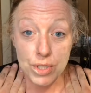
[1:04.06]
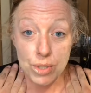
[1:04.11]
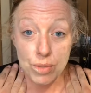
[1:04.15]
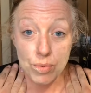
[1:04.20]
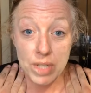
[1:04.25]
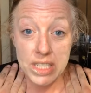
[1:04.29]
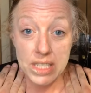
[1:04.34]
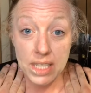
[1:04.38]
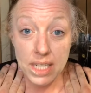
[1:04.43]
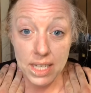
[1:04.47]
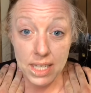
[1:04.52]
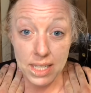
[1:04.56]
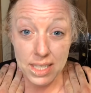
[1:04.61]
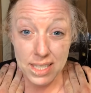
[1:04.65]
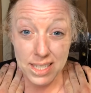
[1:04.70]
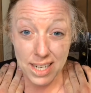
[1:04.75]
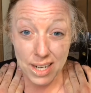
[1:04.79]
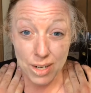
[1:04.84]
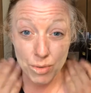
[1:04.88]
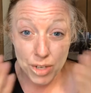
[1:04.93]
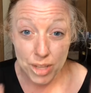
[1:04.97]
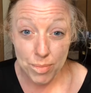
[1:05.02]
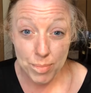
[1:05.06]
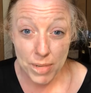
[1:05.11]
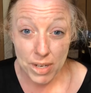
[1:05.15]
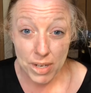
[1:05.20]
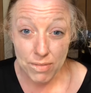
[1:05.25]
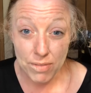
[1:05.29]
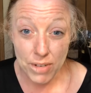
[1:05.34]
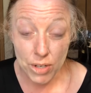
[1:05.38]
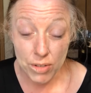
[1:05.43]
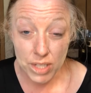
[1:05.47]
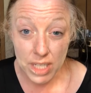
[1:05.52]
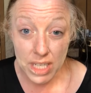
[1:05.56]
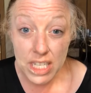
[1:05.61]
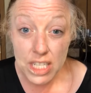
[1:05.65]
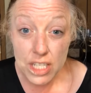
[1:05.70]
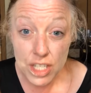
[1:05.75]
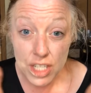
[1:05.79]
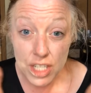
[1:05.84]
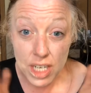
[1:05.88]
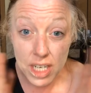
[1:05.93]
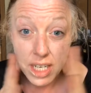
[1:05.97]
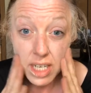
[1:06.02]
once I get done with my
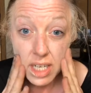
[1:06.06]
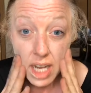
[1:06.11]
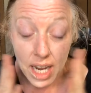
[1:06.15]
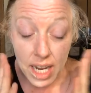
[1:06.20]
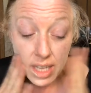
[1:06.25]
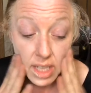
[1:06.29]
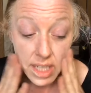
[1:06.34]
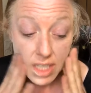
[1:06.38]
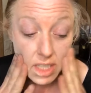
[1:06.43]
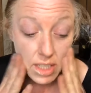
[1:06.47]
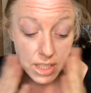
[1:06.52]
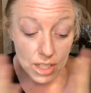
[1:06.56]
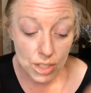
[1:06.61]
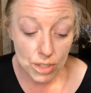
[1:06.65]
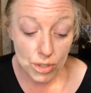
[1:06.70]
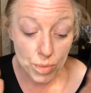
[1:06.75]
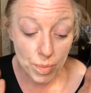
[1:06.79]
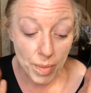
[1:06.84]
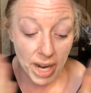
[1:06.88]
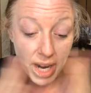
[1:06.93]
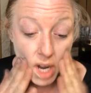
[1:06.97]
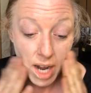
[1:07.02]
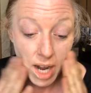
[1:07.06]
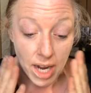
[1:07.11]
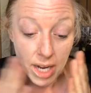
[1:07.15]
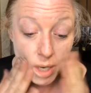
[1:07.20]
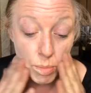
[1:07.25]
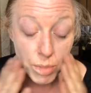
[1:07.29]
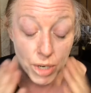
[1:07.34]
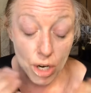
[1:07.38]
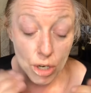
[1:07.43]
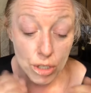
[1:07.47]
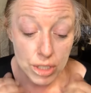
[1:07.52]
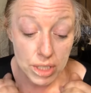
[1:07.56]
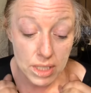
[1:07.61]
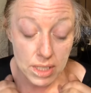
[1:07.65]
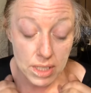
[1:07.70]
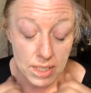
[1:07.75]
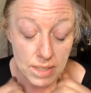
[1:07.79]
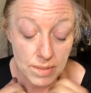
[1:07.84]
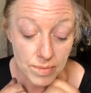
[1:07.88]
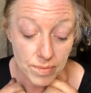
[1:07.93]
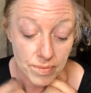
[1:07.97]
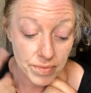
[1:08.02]
foundation, I like to do my eyebrows.
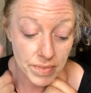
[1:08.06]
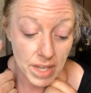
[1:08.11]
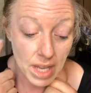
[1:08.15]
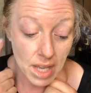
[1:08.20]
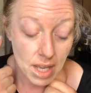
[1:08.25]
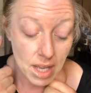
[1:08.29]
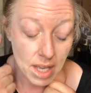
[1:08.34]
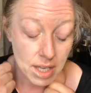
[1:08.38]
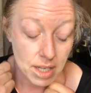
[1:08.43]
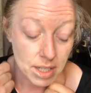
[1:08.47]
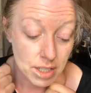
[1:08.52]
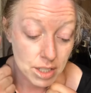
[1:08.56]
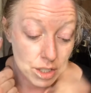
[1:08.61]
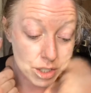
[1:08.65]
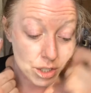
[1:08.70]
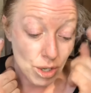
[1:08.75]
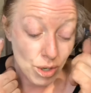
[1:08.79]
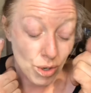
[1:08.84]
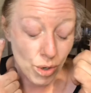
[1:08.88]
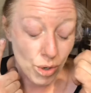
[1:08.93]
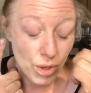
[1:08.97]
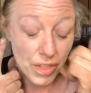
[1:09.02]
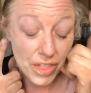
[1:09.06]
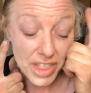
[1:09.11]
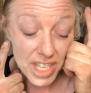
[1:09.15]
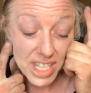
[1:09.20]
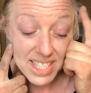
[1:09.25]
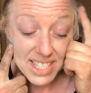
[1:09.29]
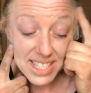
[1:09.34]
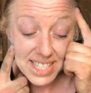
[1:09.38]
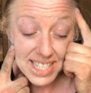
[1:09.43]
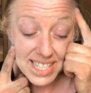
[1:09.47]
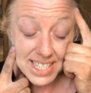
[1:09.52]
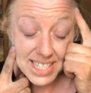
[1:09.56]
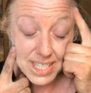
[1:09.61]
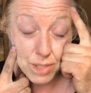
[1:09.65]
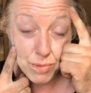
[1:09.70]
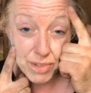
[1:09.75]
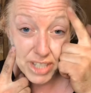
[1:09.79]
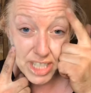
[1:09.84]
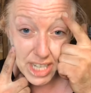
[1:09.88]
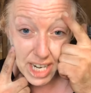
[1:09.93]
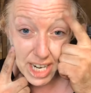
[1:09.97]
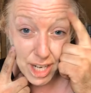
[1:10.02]
So this is
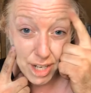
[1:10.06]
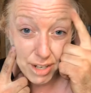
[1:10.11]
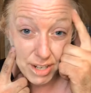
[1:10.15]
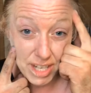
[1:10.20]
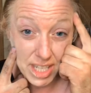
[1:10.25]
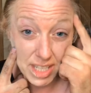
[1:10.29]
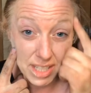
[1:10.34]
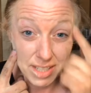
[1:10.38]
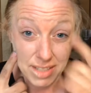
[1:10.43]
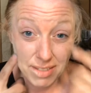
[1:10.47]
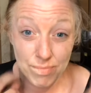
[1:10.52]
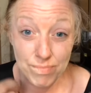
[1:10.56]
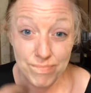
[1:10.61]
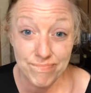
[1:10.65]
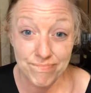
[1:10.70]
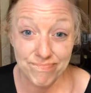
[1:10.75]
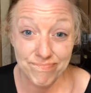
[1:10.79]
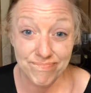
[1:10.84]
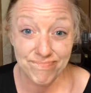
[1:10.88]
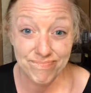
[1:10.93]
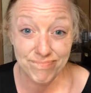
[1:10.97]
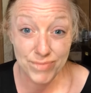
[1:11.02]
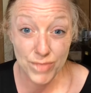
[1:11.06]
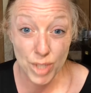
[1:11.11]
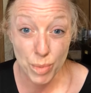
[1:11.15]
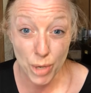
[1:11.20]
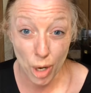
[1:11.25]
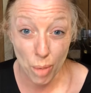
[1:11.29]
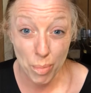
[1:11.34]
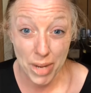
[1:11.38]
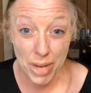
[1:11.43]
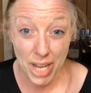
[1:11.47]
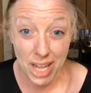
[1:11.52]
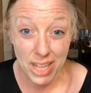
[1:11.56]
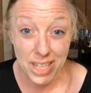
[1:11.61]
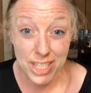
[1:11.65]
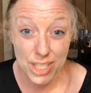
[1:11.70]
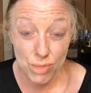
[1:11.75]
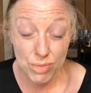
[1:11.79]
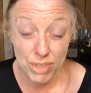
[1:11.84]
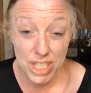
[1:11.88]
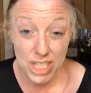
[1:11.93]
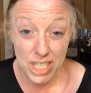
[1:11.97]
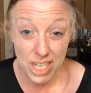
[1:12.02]
retiring. The brow
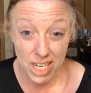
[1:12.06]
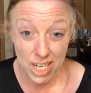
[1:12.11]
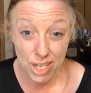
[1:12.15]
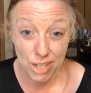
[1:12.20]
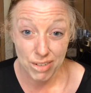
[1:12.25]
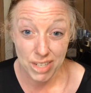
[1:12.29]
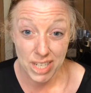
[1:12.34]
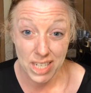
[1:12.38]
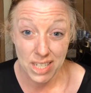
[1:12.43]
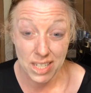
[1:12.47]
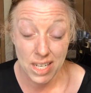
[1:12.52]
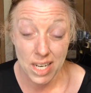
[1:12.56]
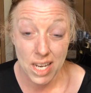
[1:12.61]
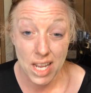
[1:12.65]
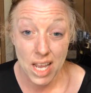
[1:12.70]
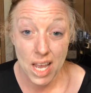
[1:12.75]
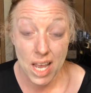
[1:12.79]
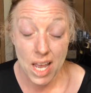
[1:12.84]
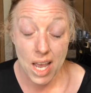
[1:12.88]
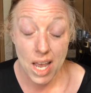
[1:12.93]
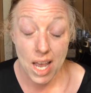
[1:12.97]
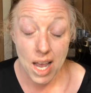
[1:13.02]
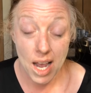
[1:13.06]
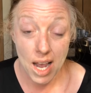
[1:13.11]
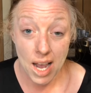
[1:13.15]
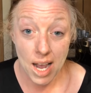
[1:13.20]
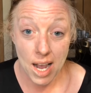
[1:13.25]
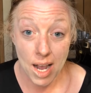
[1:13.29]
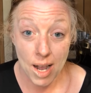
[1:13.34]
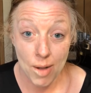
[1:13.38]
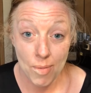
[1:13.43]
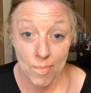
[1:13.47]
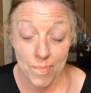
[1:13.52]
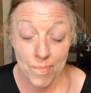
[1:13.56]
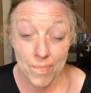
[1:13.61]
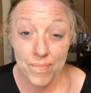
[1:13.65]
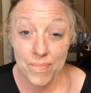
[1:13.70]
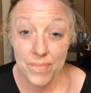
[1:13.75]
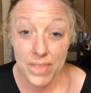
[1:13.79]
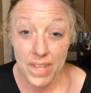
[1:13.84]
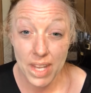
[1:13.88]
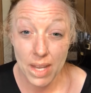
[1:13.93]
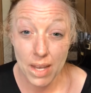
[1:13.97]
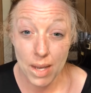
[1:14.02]
palette's retiring,
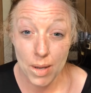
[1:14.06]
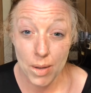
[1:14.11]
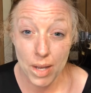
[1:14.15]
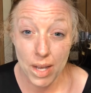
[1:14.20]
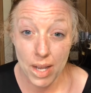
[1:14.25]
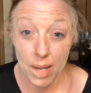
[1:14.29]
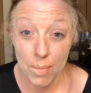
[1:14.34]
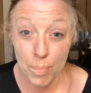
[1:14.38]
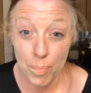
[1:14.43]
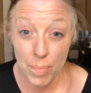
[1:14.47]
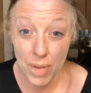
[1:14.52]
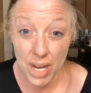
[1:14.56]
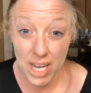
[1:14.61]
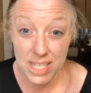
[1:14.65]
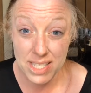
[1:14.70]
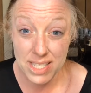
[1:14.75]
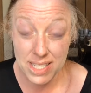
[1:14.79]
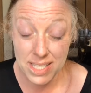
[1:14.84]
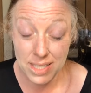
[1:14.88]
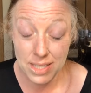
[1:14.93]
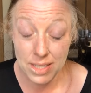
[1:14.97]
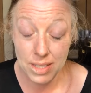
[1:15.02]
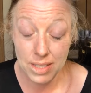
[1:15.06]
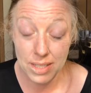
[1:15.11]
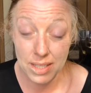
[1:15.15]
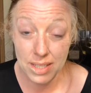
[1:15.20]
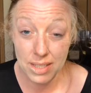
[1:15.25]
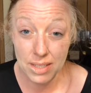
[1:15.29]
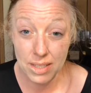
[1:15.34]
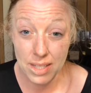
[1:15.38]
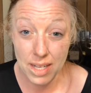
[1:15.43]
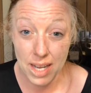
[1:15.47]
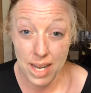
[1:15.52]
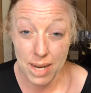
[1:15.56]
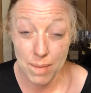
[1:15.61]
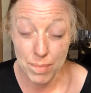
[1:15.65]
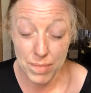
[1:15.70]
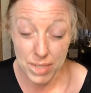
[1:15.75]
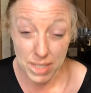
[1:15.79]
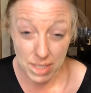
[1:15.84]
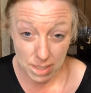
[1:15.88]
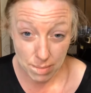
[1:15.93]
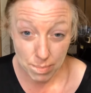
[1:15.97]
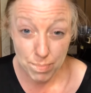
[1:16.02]
but I'm
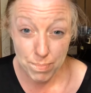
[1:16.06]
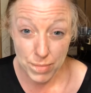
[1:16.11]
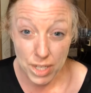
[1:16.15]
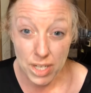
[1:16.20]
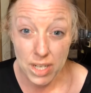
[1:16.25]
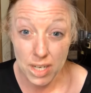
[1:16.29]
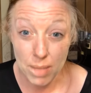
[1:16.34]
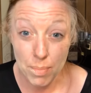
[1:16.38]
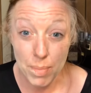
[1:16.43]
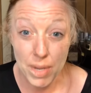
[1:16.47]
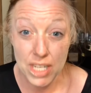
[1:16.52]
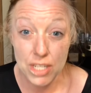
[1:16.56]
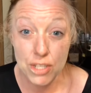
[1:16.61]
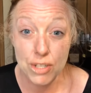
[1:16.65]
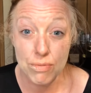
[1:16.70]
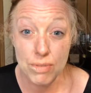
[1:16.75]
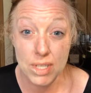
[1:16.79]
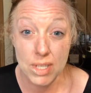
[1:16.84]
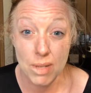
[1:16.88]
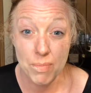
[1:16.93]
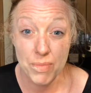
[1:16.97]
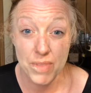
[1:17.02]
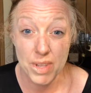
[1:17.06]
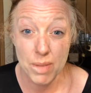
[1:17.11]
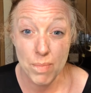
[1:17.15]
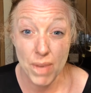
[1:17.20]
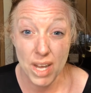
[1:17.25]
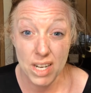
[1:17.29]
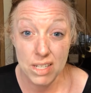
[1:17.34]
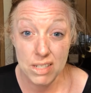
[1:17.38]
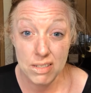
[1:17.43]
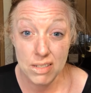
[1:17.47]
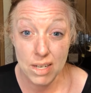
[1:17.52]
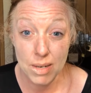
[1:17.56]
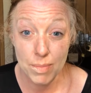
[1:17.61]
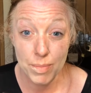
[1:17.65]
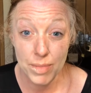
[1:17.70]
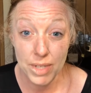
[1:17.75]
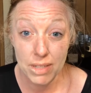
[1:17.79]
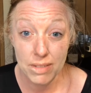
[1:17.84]
gonna bet you something better is coming.